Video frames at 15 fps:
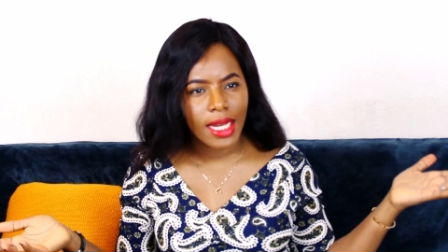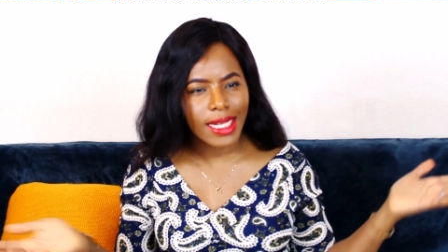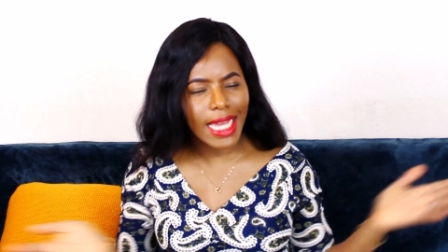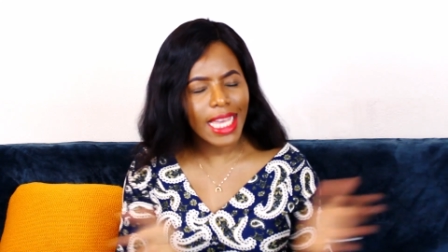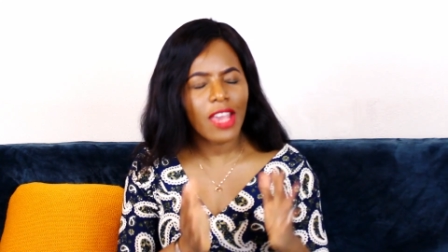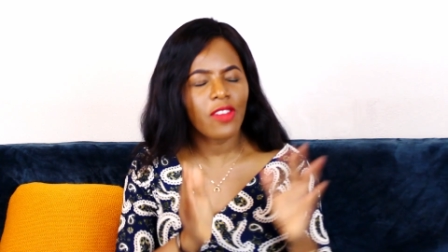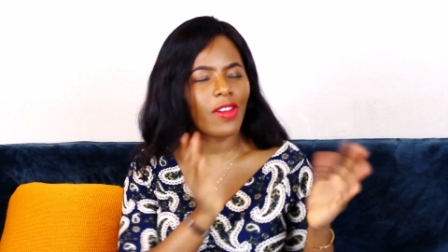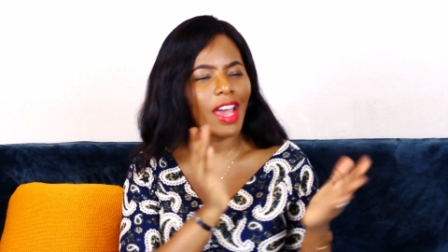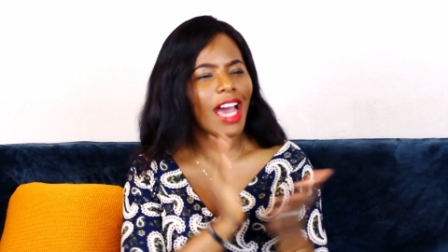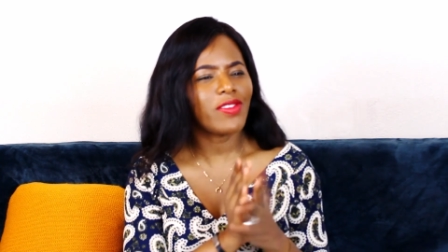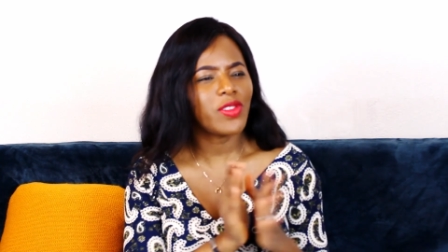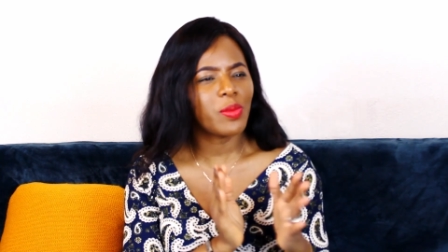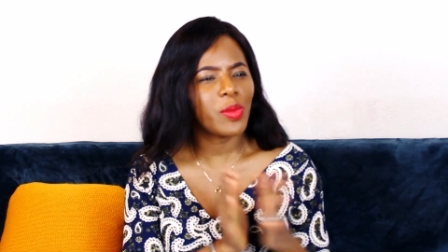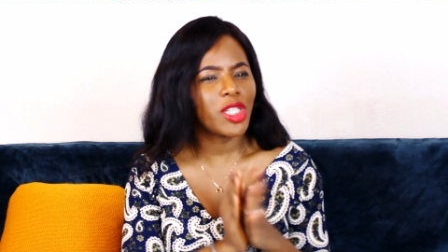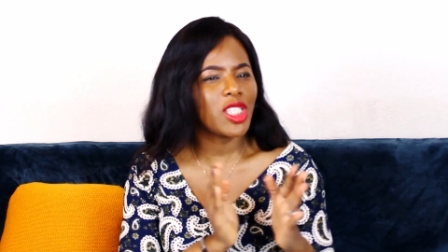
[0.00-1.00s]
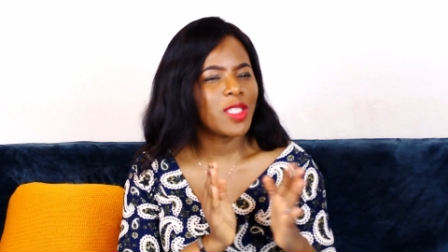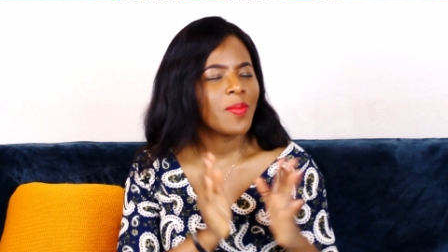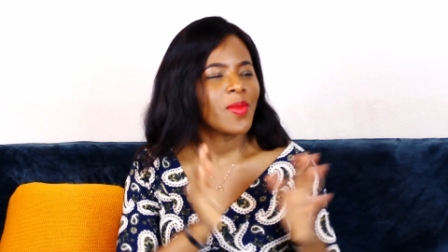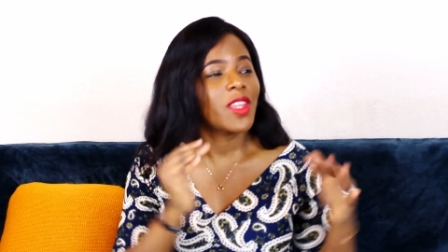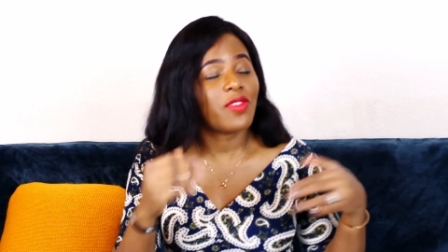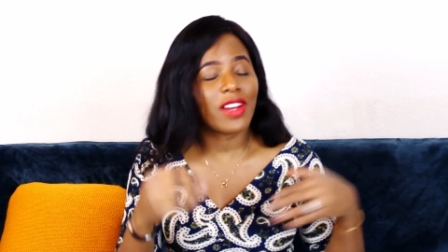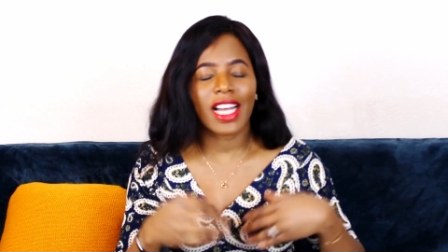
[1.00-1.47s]
Like, if I have the money,
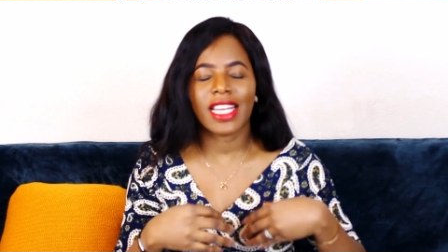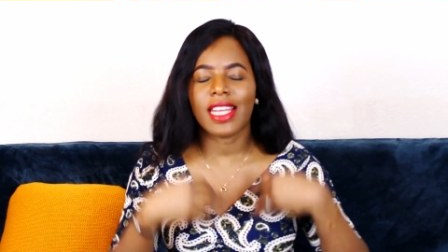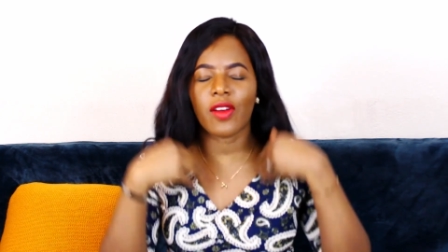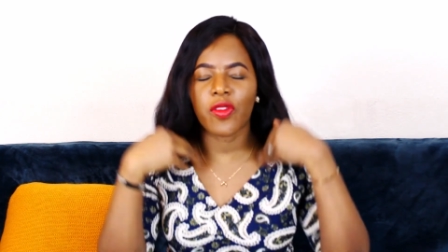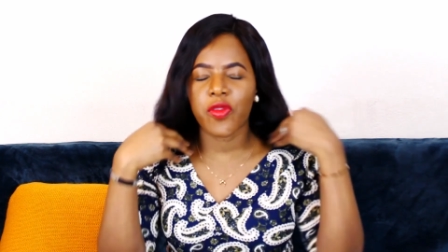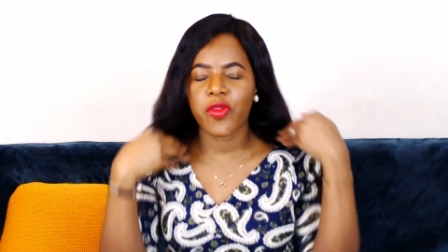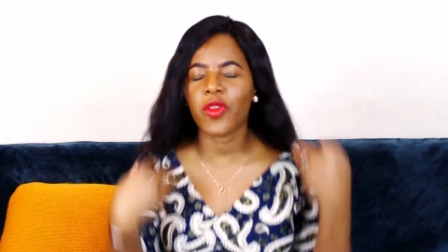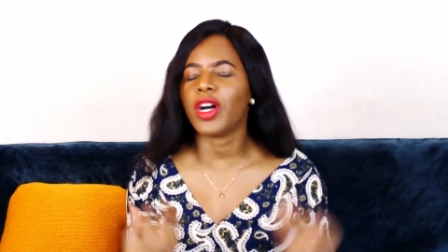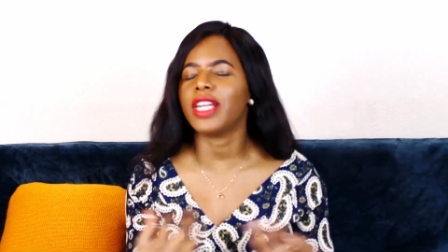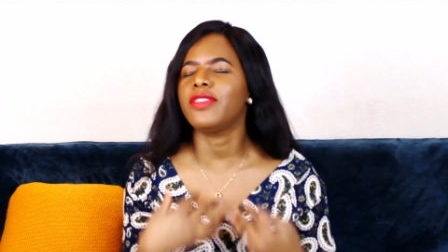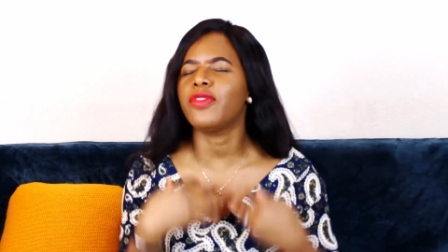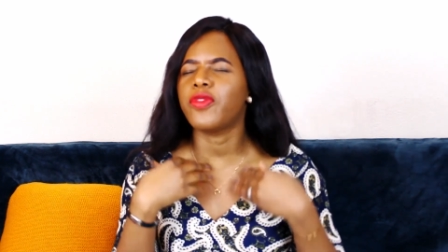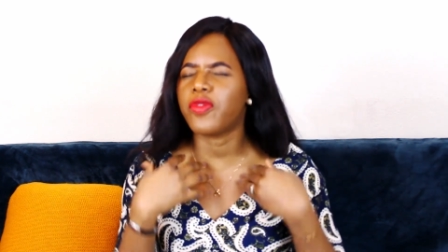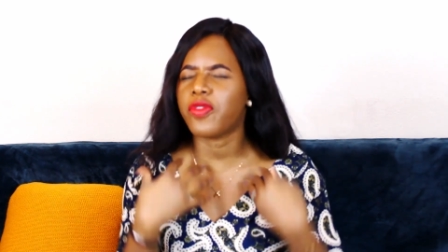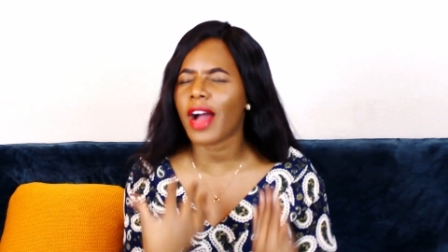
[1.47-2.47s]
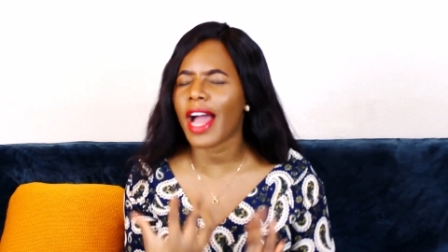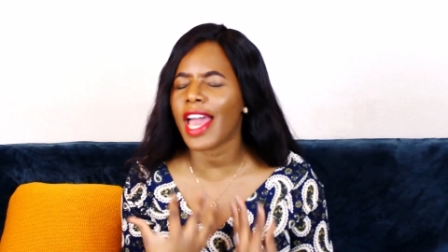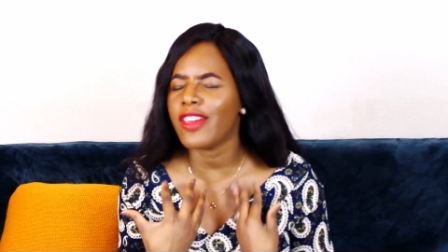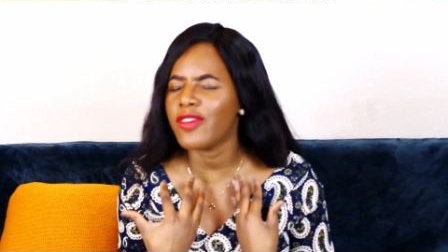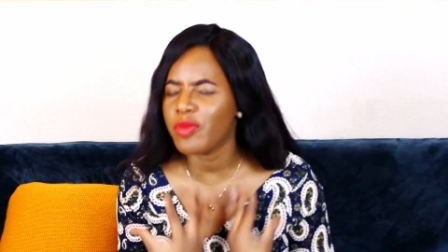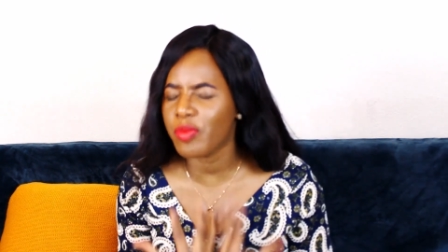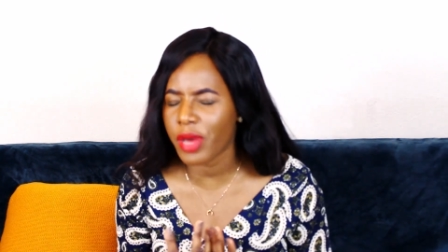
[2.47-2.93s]
if I can afford
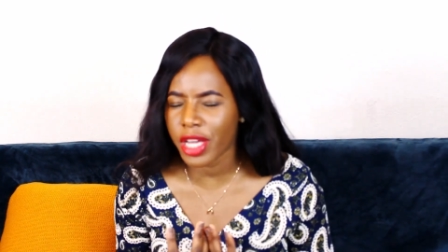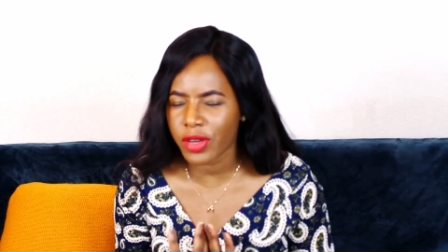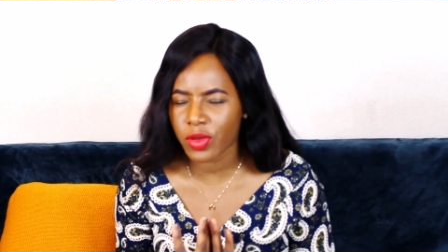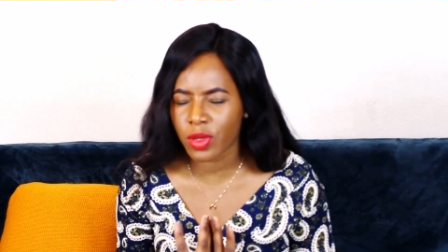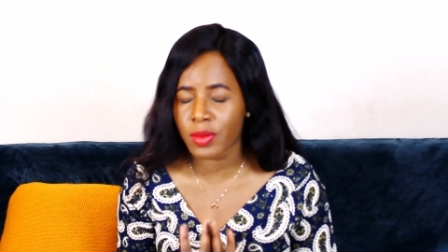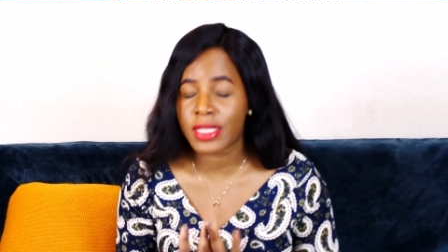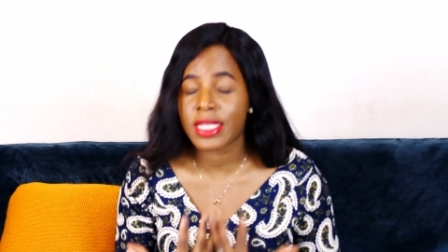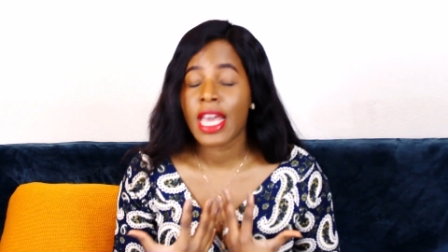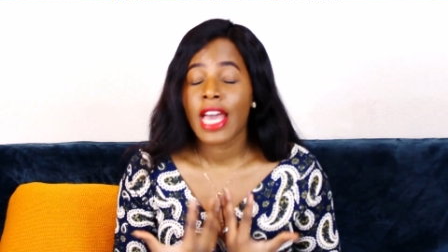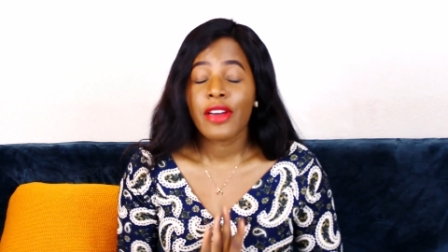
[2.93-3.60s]
5 bedrooms,